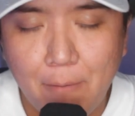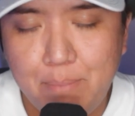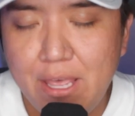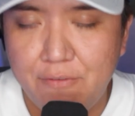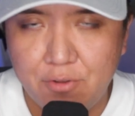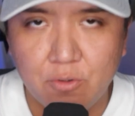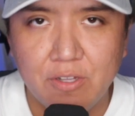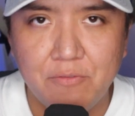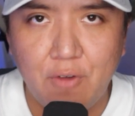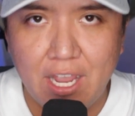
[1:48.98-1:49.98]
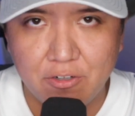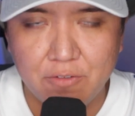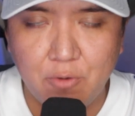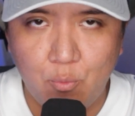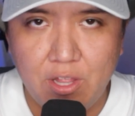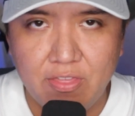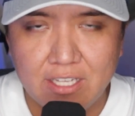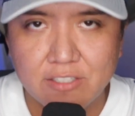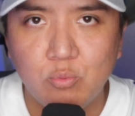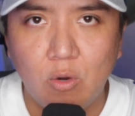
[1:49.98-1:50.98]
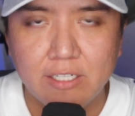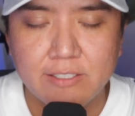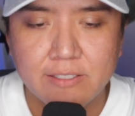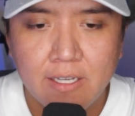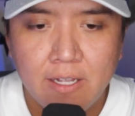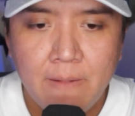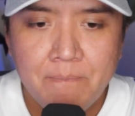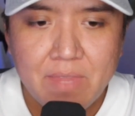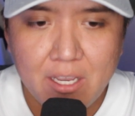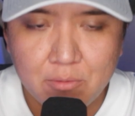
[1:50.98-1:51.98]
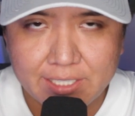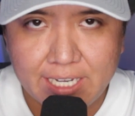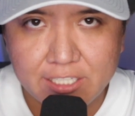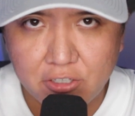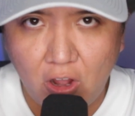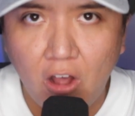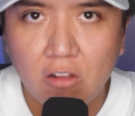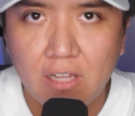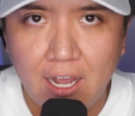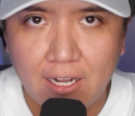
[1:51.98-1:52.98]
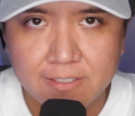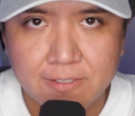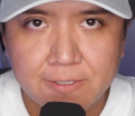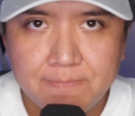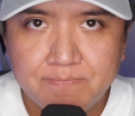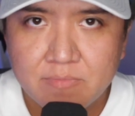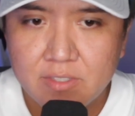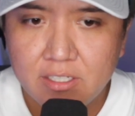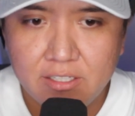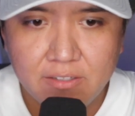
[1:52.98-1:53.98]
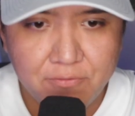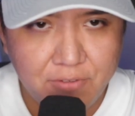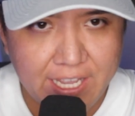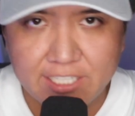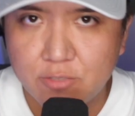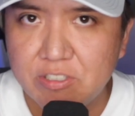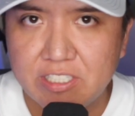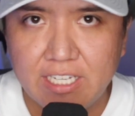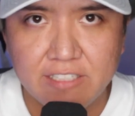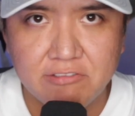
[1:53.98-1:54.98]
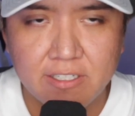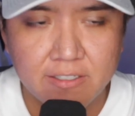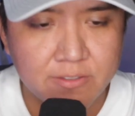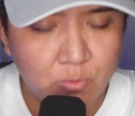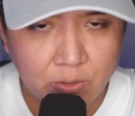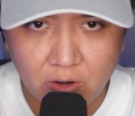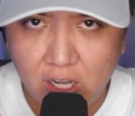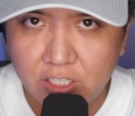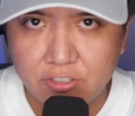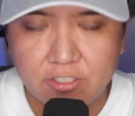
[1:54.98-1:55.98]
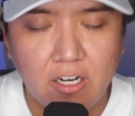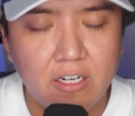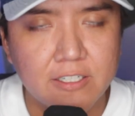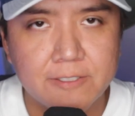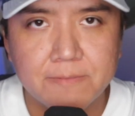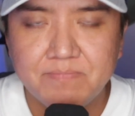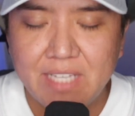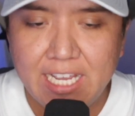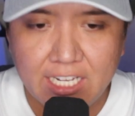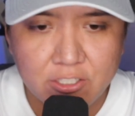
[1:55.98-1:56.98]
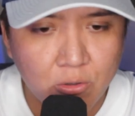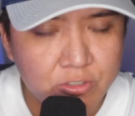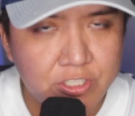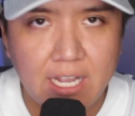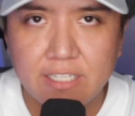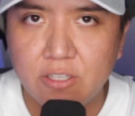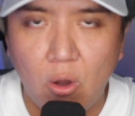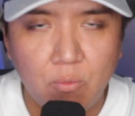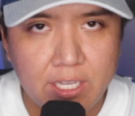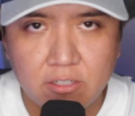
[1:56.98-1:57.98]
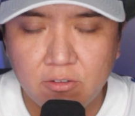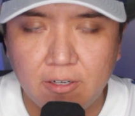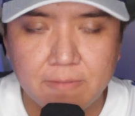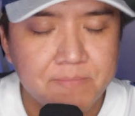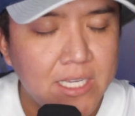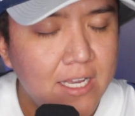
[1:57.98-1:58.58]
pivotal and vital of a win this was. It was against all odds. Vegas was against us. We were underdogs. And I told you guys all week long,